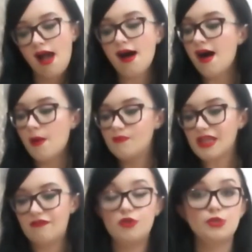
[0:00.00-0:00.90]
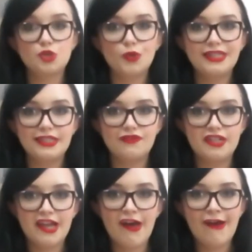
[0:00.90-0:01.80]
If you enjoyed this
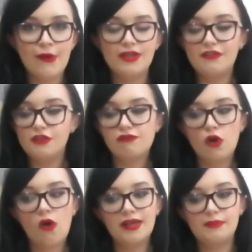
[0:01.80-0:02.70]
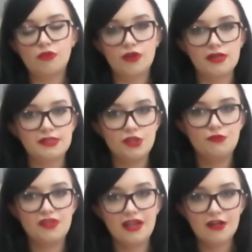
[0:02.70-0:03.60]
video, and if you've got any products that you
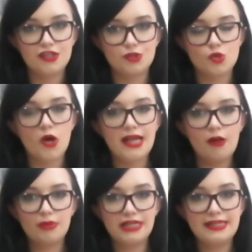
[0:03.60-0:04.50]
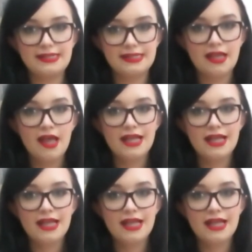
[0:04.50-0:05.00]
think I should try out, please